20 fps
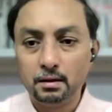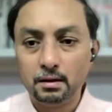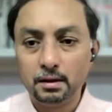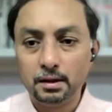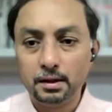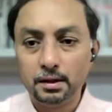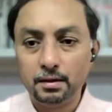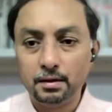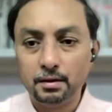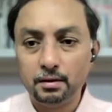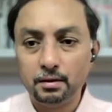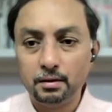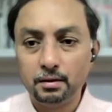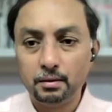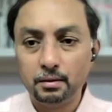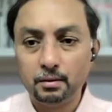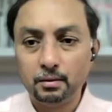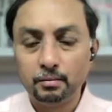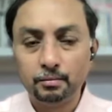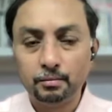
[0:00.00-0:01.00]
All right,
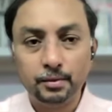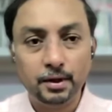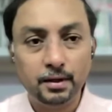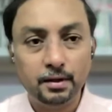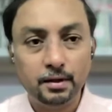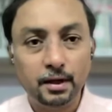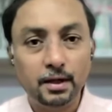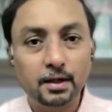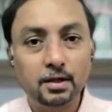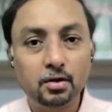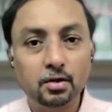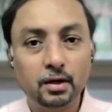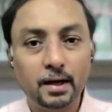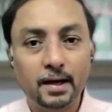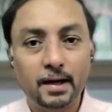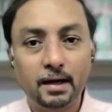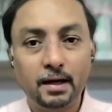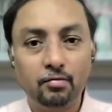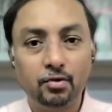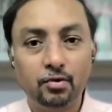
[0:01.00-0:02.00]
so please raise your
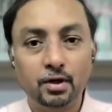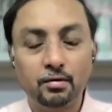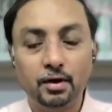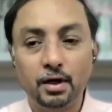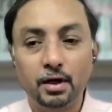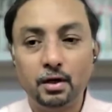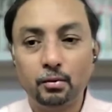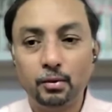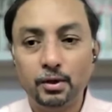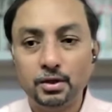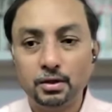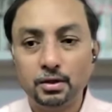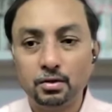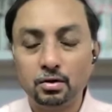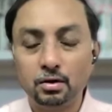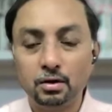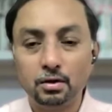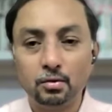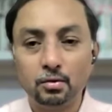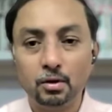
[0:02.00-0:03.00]
hand if you have any
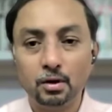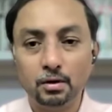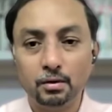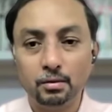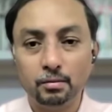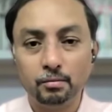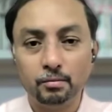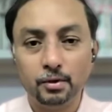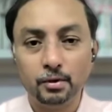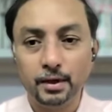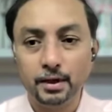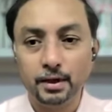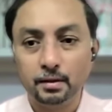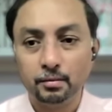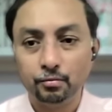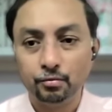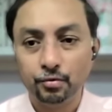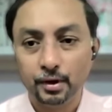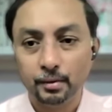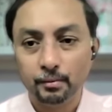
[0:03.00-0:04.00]
questions or you want to provide
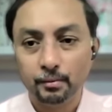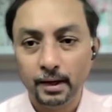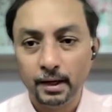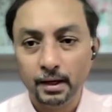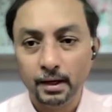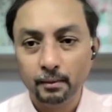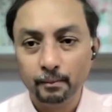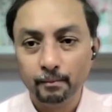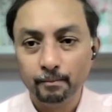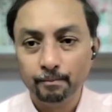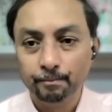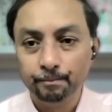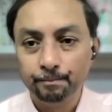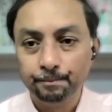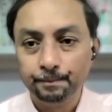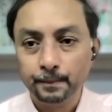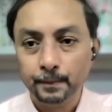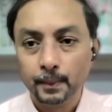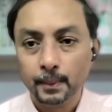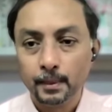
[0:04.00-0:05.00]
some feedback.
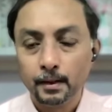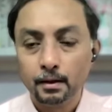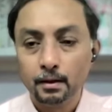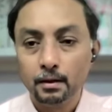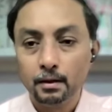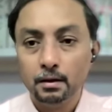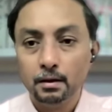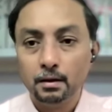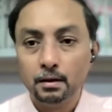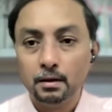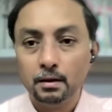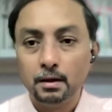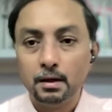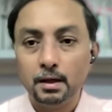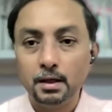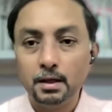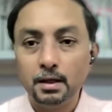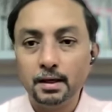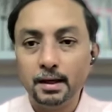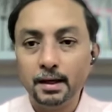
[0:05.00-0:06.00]

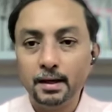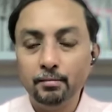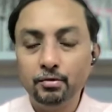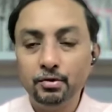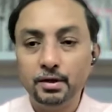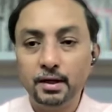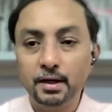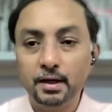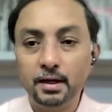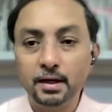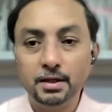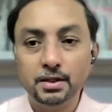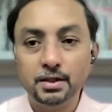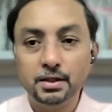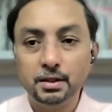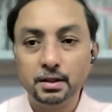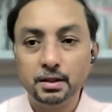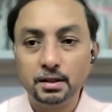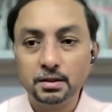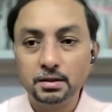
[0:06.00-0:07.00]
At times, getting
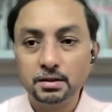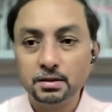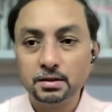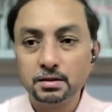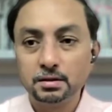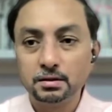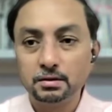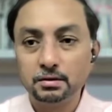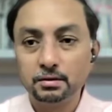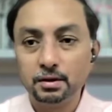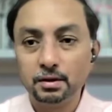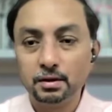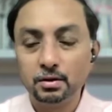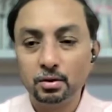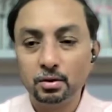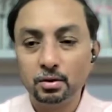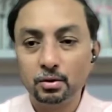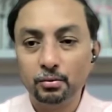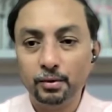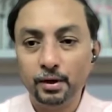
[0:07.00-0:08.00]
jerks will
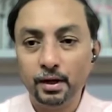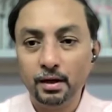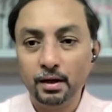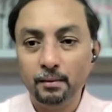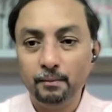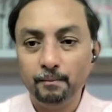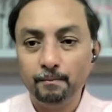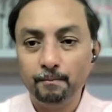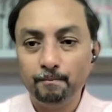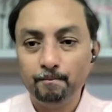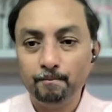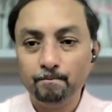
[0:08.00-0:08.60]
go away.